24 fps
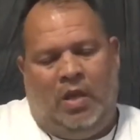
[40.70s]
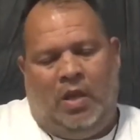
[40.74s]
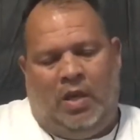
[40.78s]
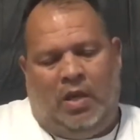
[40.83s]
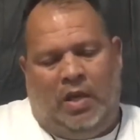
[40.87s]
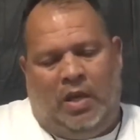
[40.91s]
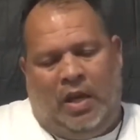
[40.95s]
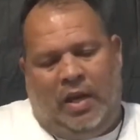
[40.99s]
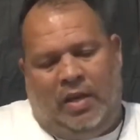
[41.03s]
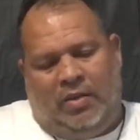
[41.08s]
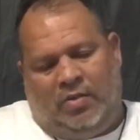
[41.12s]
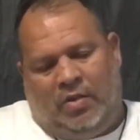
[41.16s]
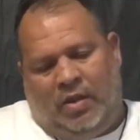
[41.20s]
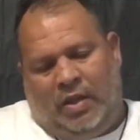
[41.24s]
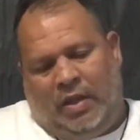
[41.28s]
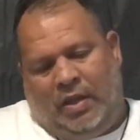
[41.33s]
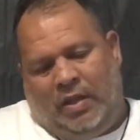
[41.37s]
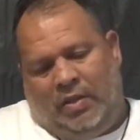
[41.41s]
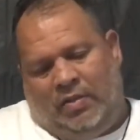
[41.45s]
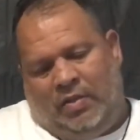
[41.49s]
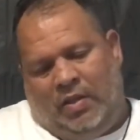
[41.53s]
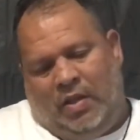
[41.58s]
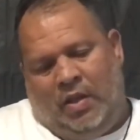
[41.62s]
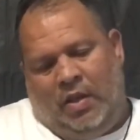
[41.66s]
Yeah, so like I
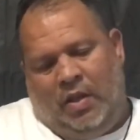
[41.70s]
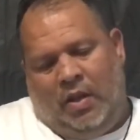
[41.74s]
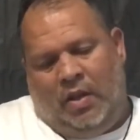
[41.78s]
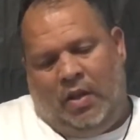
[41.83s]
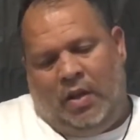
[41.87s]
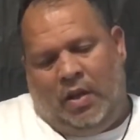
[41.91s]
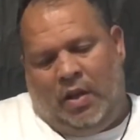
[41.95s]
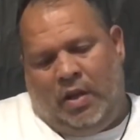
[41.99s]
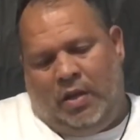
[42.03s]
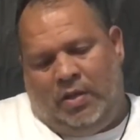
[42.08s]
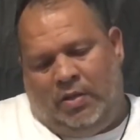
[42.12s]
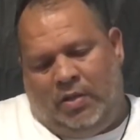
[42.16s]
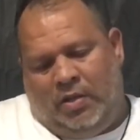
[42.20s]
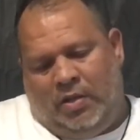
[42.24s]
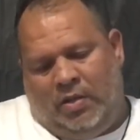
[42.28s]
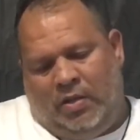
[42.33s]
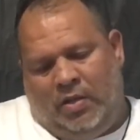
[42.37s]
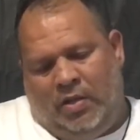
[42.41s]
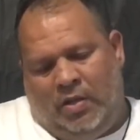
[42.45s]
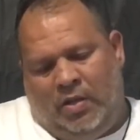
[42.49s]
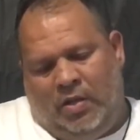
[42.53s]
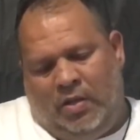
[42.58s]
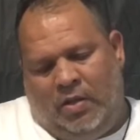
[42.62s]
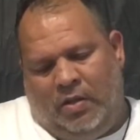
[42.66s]
said, I did
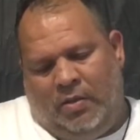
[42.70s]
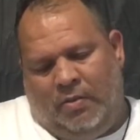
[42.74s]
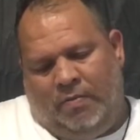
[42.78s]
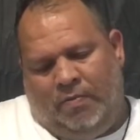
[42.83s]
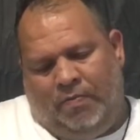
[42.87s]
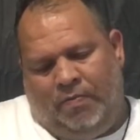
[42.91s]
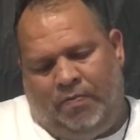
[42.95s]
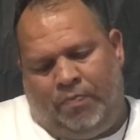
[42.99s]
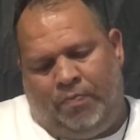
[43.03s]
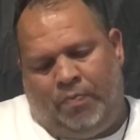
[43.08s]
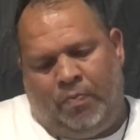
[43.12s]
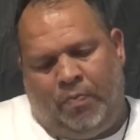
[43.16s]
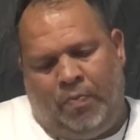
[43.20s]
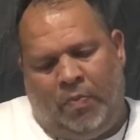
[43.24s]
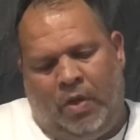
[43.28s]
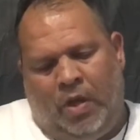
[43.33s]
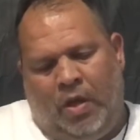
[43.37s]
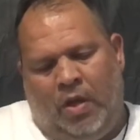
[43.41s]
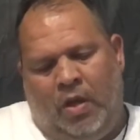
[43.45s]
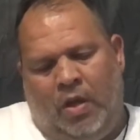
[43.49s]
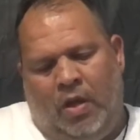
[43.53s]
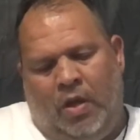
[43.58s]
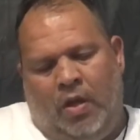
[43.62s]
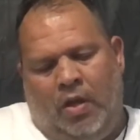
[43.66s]
the
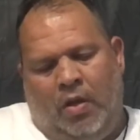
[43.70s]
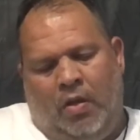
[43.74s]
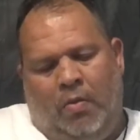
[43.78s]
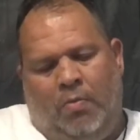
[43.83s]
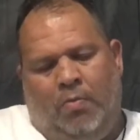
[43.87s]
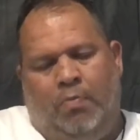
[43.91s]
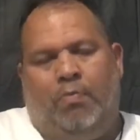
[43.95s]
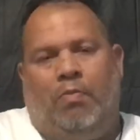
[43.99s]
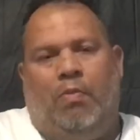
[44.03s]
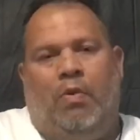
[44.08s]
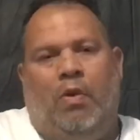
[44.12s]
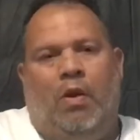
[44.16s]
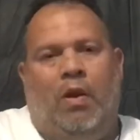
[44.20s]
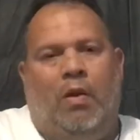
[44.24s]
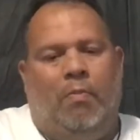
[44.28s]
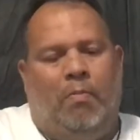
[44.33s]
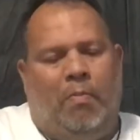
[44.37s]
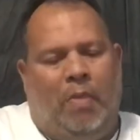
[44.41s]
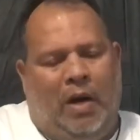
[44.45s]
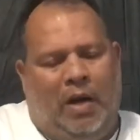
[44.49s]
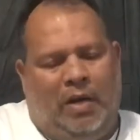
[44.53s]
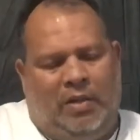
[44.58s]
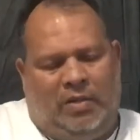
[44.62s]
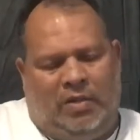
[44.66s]

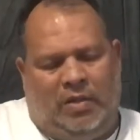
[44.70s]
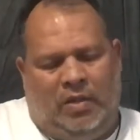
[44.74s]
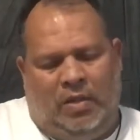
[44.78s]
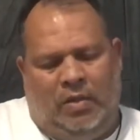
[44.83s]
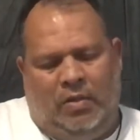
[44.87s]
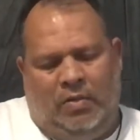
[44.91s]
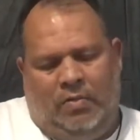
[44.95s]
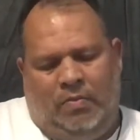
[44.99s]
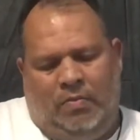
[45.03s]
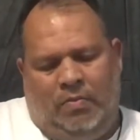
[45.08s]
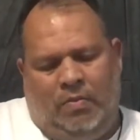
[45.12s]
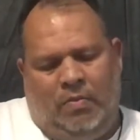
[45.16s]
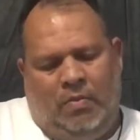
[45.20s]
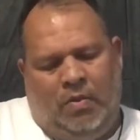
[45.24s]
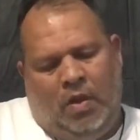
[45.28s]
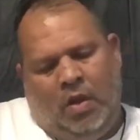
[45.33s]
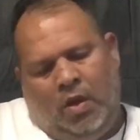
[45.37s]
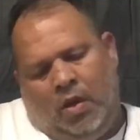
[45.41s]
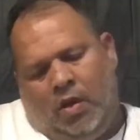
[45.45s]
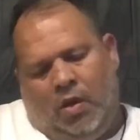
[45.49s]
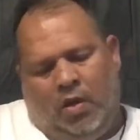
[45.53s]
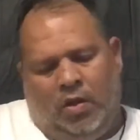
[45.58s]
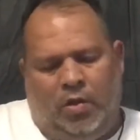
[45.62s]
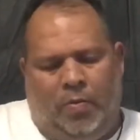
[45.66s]
unboxing
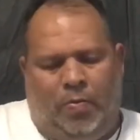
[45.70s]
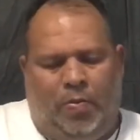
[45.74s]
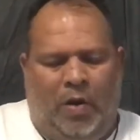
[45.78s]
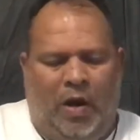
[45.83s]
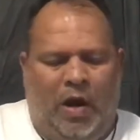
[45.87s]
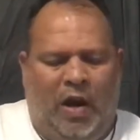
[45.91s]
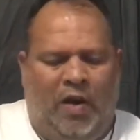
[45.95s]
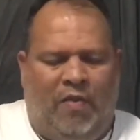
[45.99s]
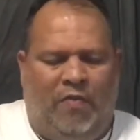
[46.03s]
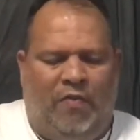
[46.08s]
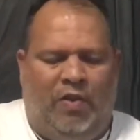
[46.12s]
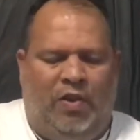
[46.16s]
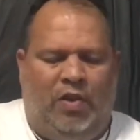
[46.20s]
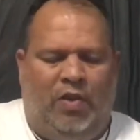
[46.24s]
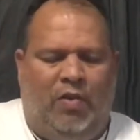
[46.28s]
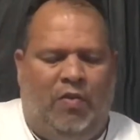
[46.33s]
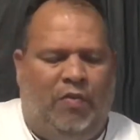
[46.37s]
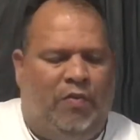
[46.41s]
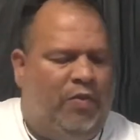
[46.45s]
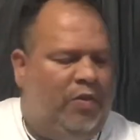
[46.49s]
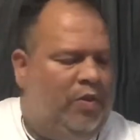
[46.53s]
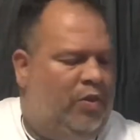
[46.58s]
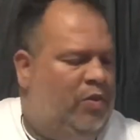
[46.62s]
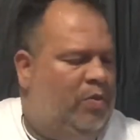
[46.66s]
in the prior video
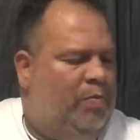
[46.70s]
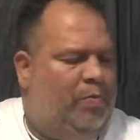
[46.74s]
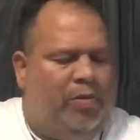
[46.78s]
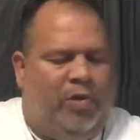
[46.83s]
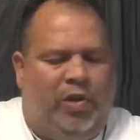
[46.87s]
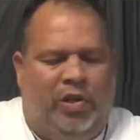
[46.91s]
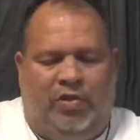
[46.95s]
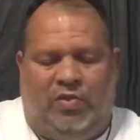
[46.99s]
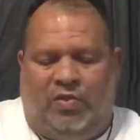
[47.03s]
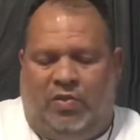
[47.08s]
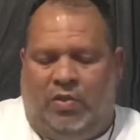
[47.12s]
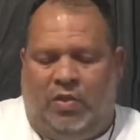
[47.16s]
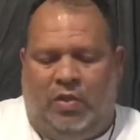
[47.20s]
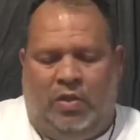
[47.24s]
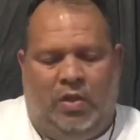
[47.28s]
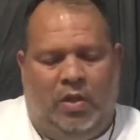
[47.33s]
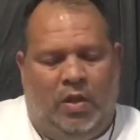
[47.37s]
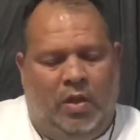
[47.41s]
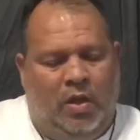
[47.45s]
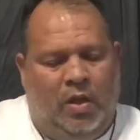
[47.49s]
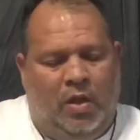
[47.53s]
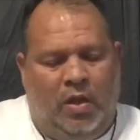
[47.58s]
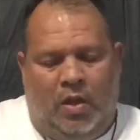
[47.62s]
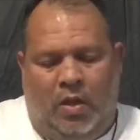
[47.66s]
for the bracelet.
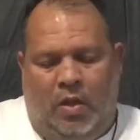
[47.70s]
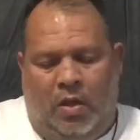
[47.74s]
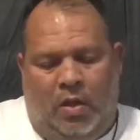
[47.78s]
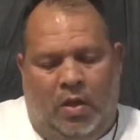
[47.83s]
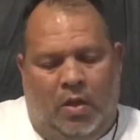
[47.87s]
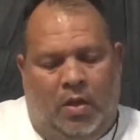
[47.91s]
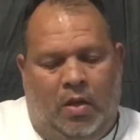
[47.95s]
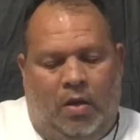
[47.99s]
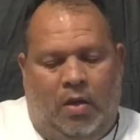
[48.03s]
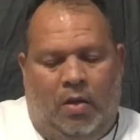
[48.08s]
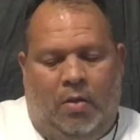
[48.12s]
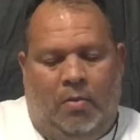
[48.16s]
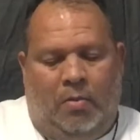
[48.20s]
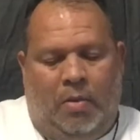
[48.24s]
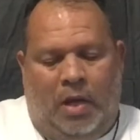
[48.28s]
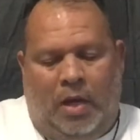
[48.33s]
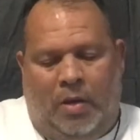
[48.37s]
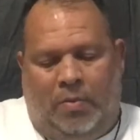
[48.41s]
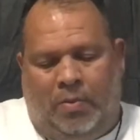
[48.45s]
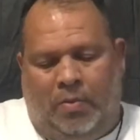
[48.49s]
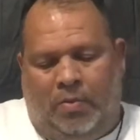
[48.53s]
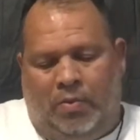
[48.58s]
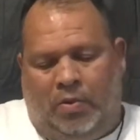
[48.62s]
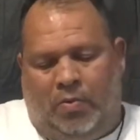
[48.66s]
I'm
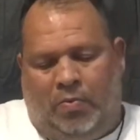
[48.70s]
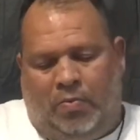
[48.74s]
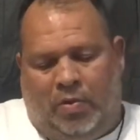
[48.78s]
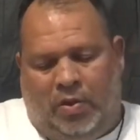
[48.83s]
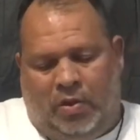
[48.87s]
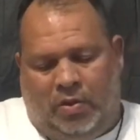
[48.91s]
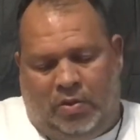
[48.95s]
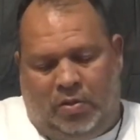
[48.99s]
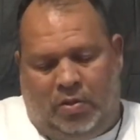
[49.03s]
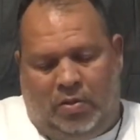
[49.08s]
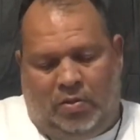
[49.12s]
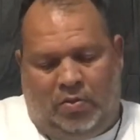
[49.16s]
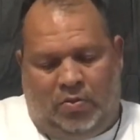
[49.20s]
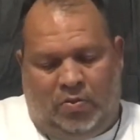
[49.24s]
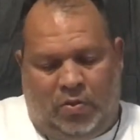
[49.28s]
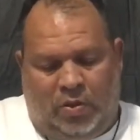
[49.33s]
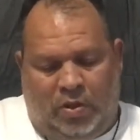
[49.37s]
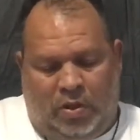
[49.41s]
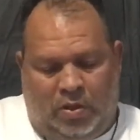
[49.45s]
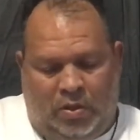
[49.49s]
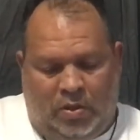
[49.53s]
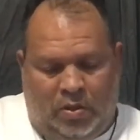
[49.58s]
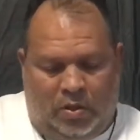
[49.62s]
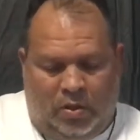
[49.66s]
happy with the bracelet, looks
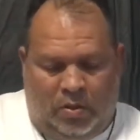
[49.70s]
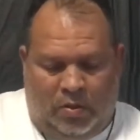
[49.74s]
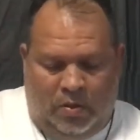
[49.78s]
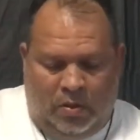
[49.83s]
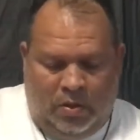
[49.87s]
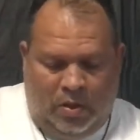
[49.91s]
really good.